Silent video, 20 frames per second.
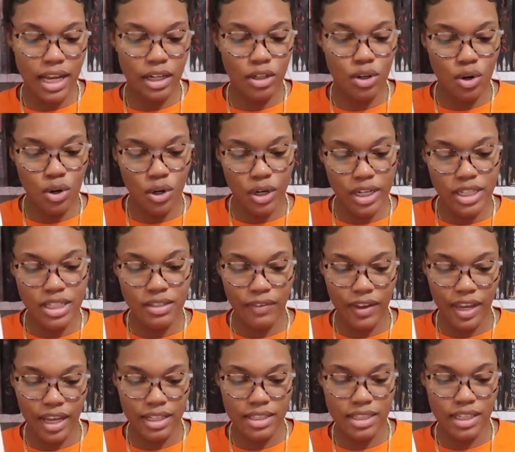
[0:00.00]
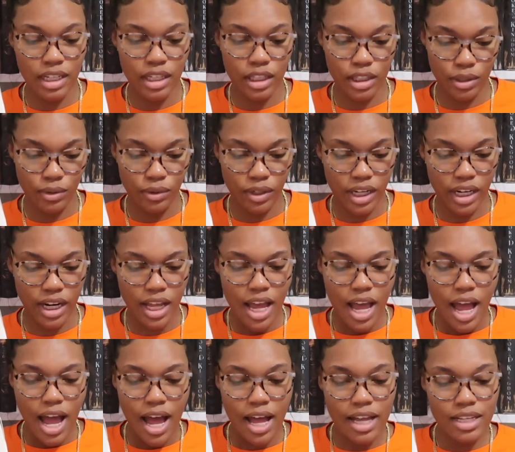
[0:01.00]
and Corey's fans included,
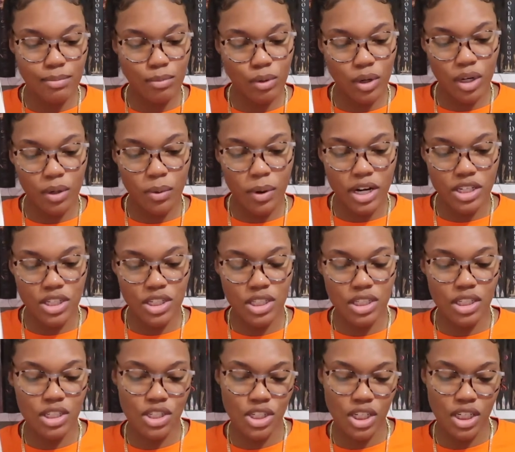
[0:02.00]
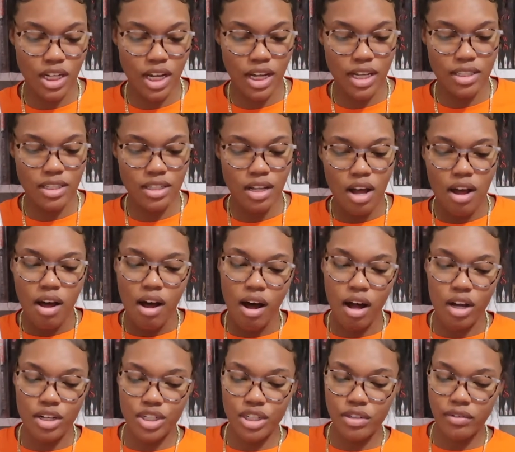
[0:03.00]
has more questions than she does.
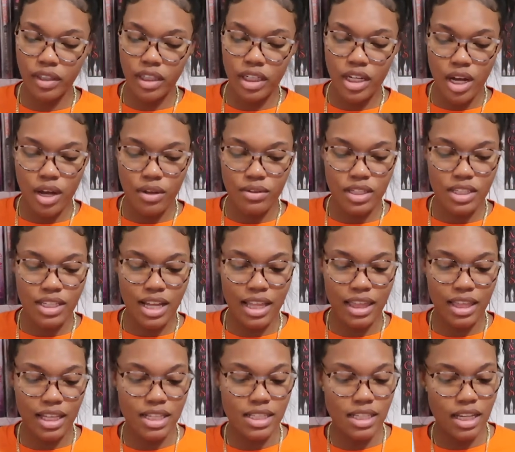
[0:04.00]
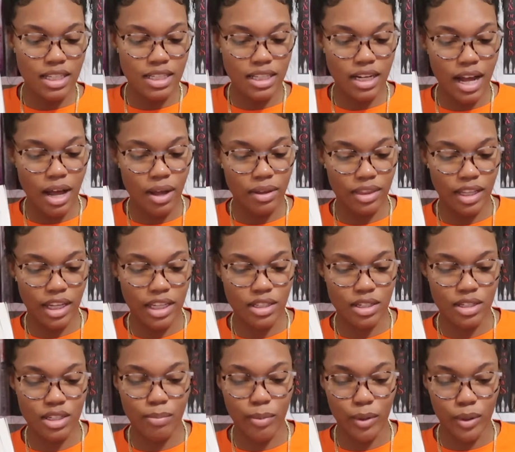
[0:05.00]
All she really knows is that this isn't how things
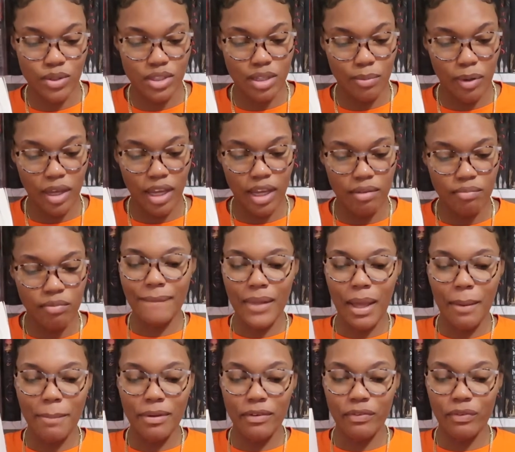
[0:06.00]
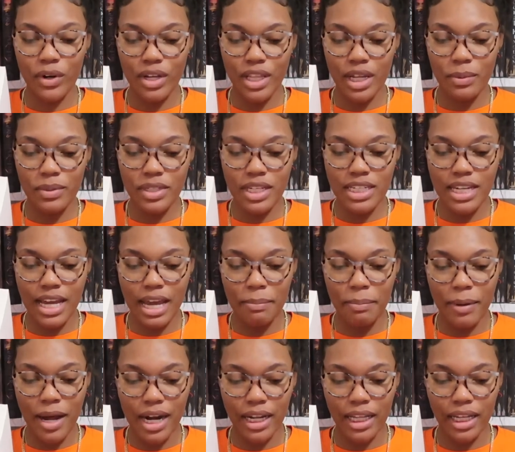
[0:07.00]
are supposed to be. Before there was a
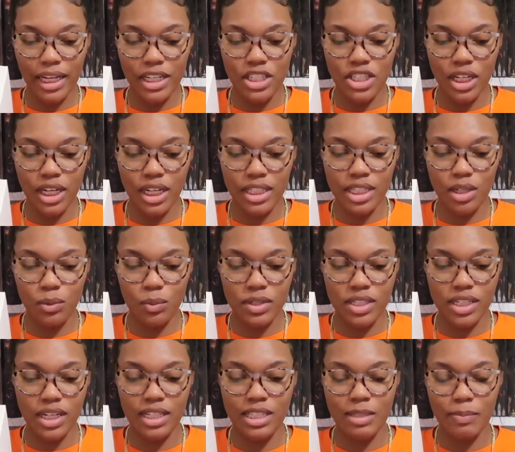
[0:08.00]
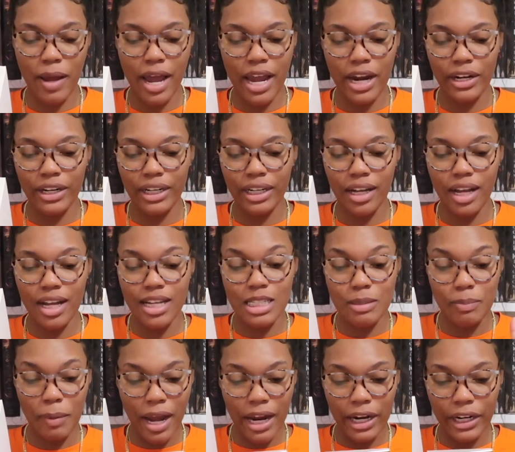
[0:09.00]
dead body, Enchanted was an
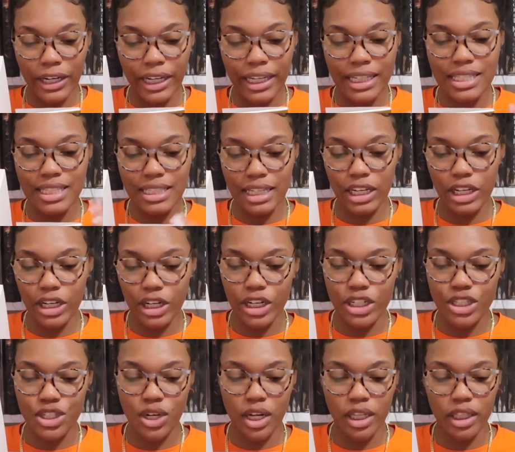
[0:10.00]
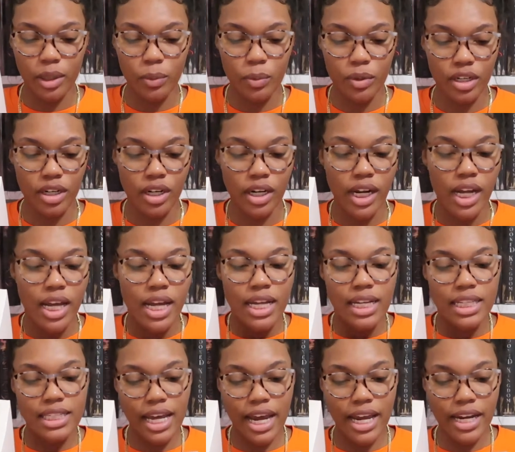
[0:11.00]
aspiring singer struggling with her
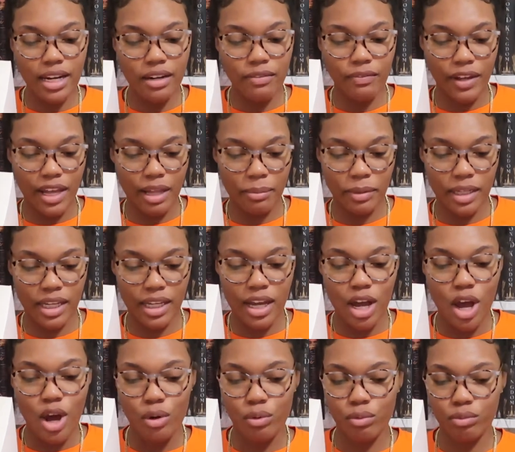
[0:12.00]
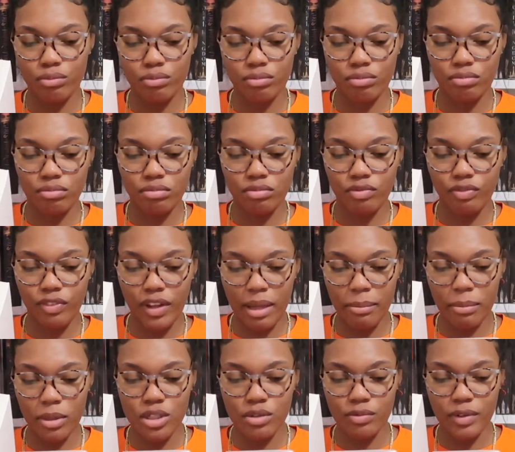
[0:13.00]
tight-knit
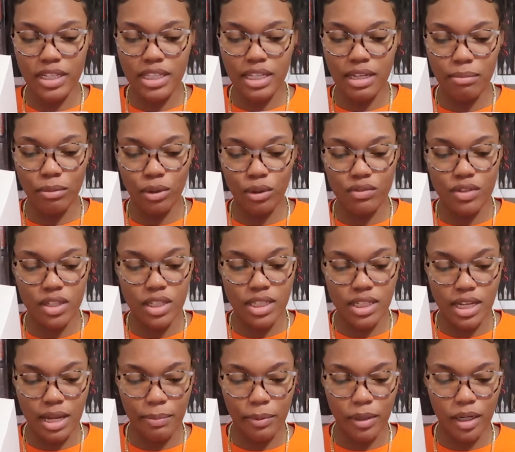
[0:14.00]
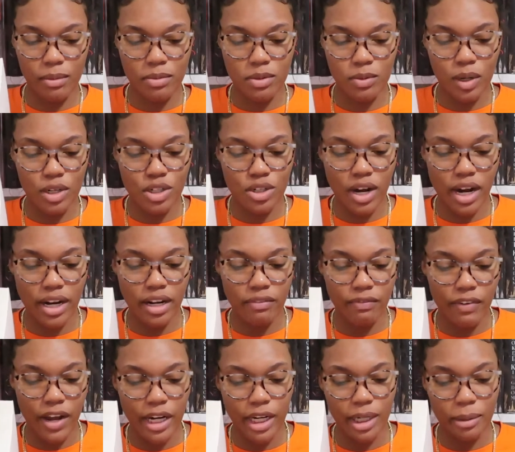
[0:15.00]
family's recent move to the suburbs while trying
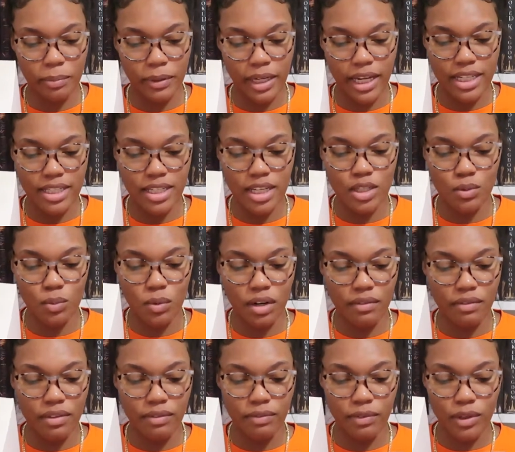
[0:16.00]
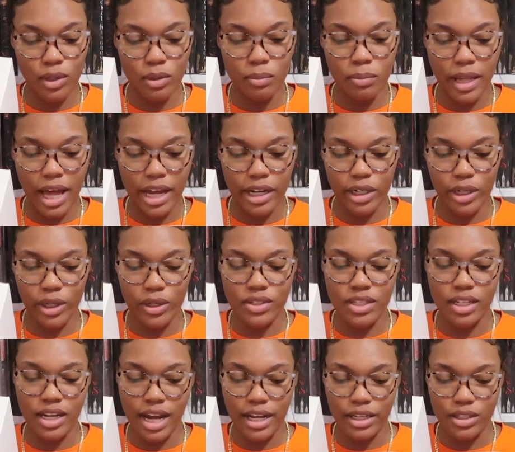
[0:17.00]
to find her place as one of the few black
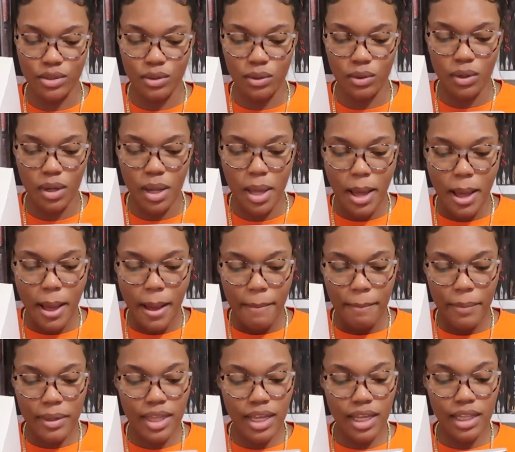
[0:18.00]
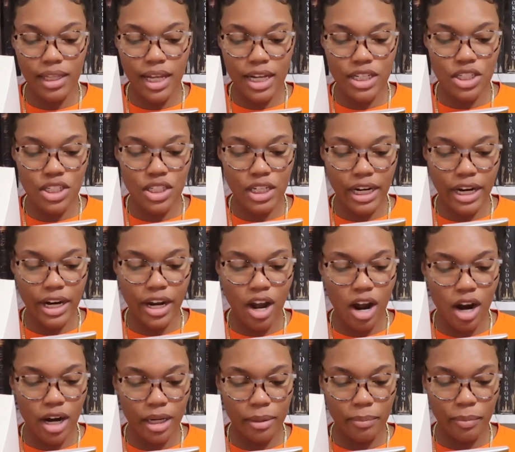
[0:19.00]
girls in high school. But then legendary
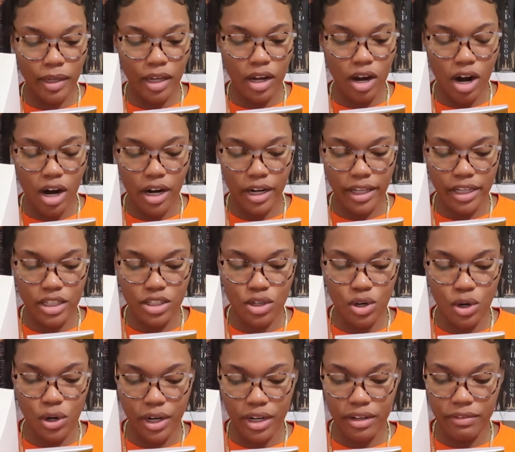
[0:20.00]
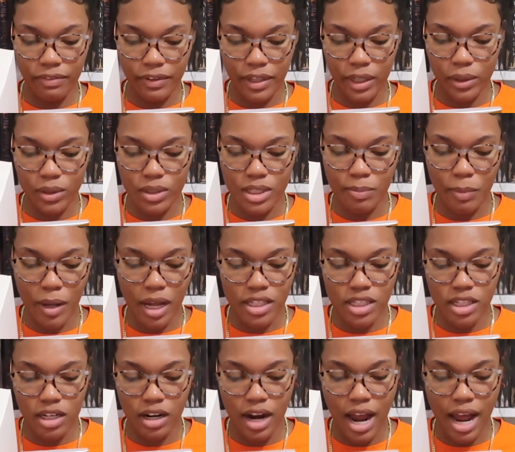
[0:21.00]
R&B artist Corey Fields
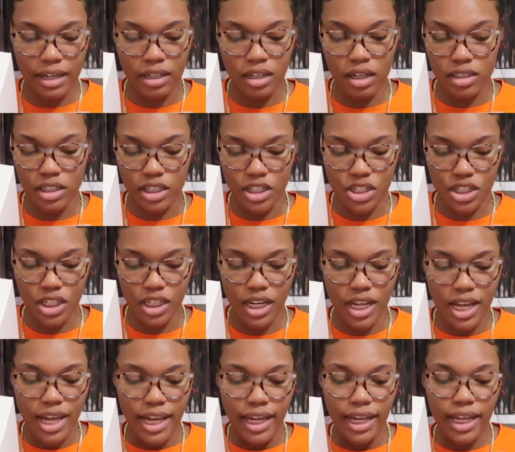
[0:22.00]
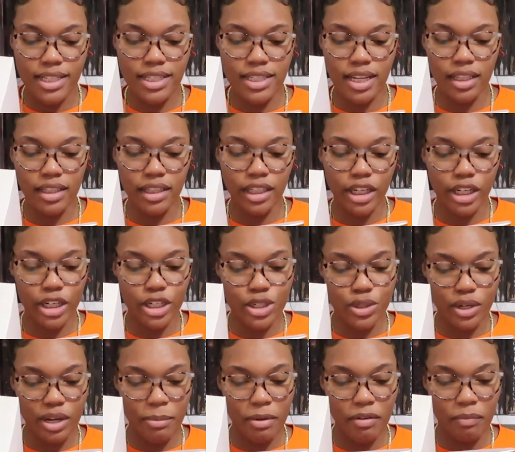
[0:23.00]
spots her at an audition and suddenly her
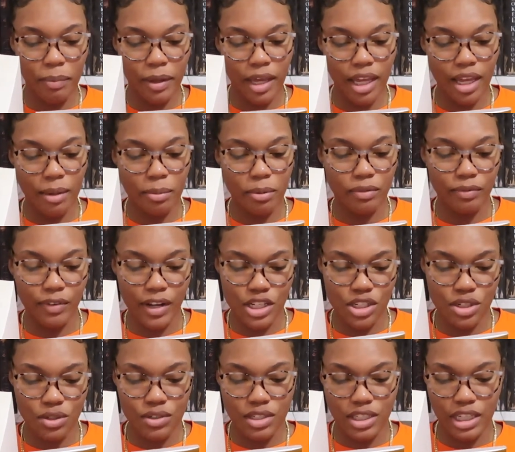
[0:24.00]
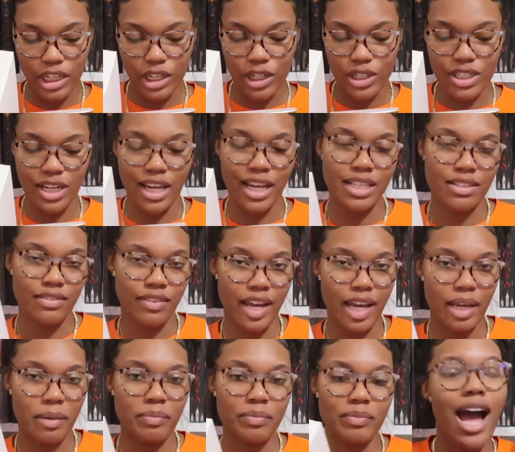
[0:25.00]
dream of being a professional singer takes
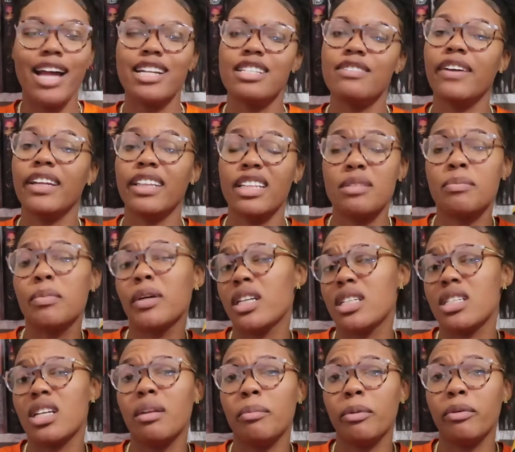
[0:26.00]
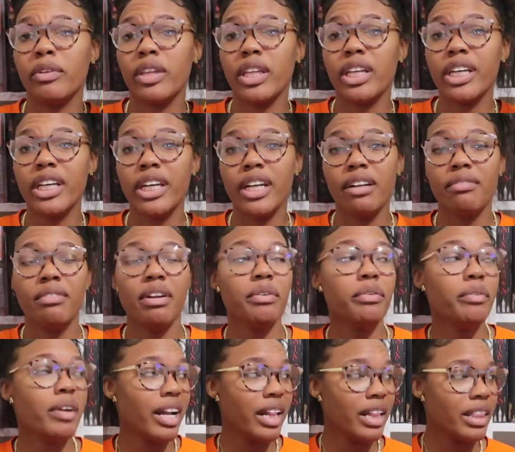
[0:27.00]
flight. I just feel like this book is going to be really good. I've
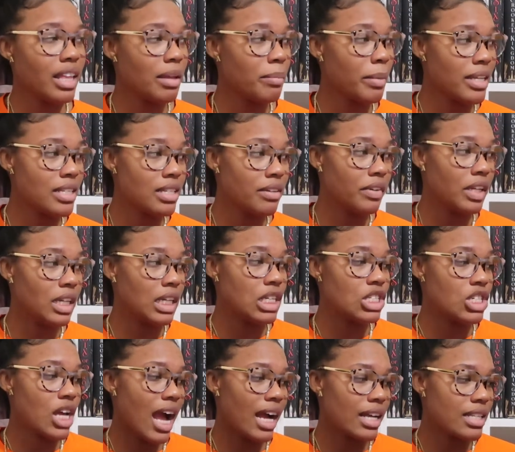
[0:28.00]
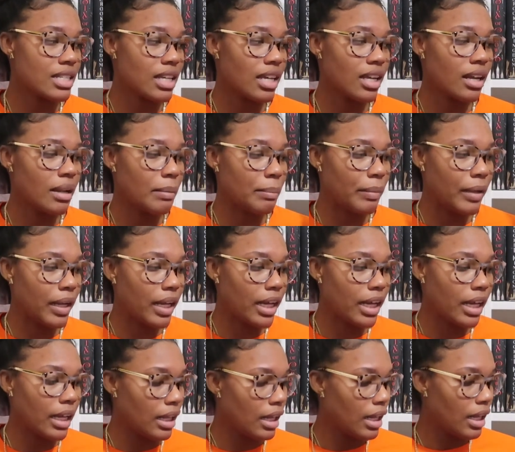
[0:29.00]
never read anything by Tiffany D. Jackson,
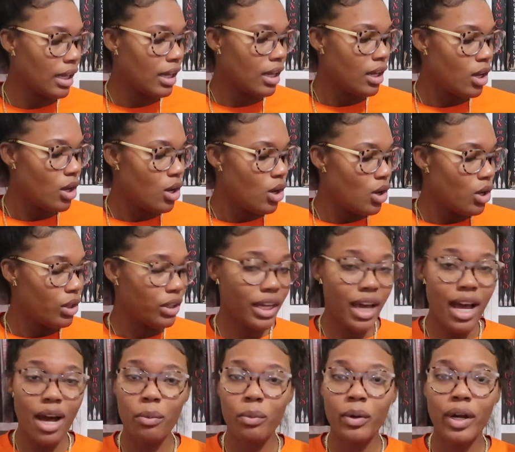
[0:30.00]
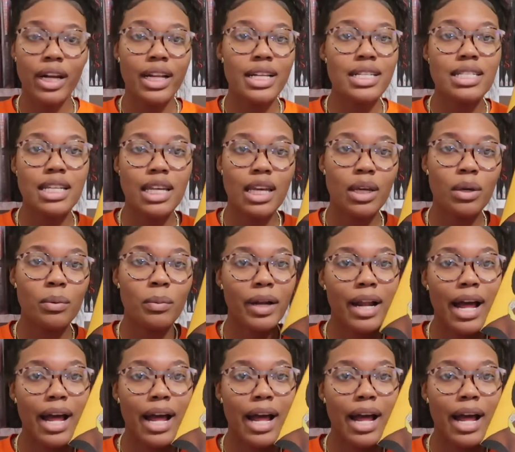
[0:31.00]
but yeah, we're gonna see what